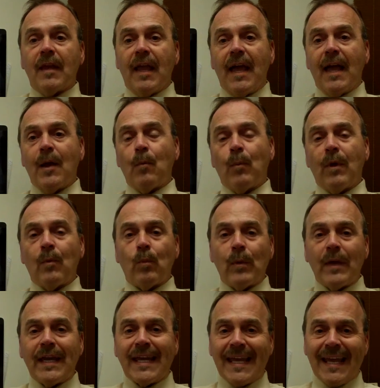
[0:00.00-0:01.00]
when
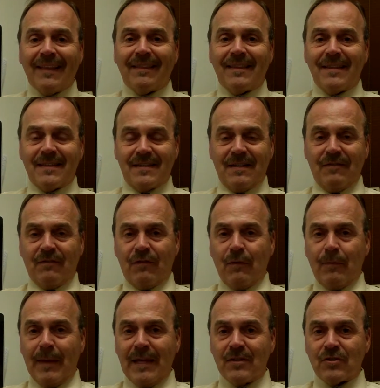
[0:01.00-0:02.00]
we get this
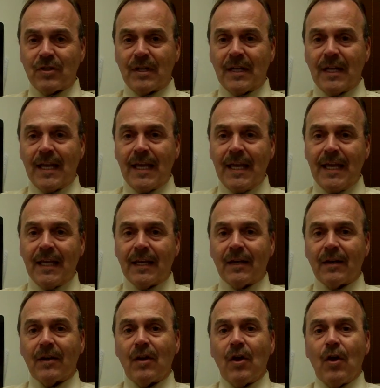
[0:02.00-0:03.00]
information
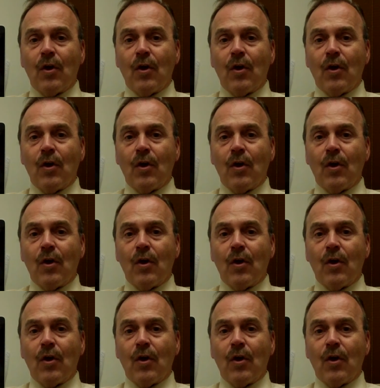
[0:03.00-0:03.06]
in,